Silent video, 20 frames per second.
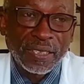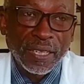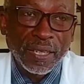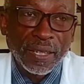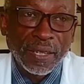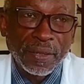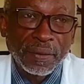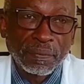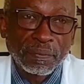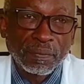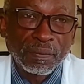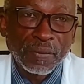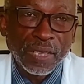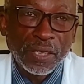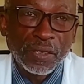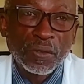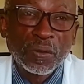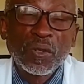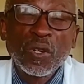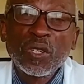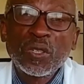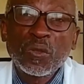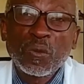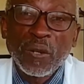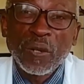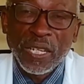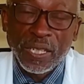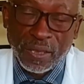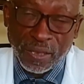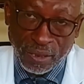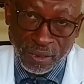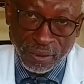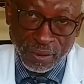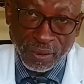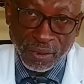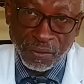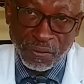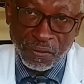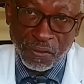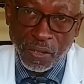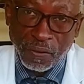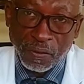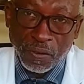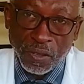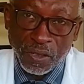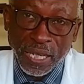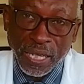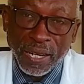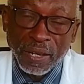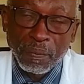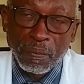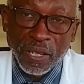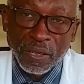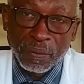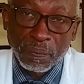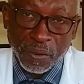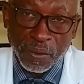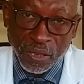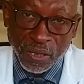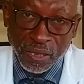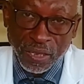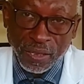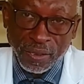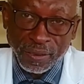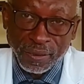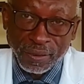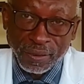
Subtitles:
do not wait if you have got high blood pressure